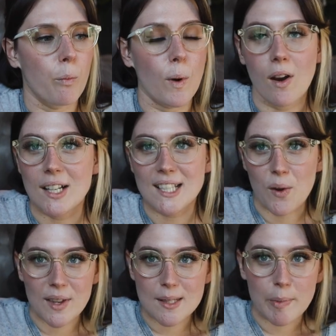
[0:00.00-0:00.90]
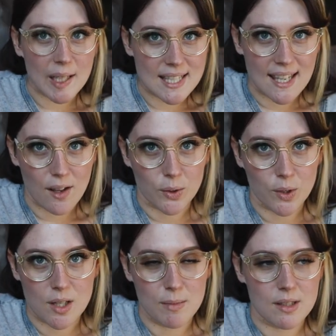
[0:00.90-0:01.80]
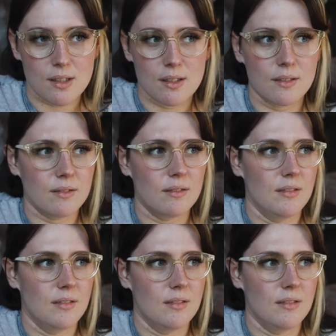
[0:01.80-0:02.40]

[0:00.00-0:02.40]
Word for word: We already know this because the algorithm is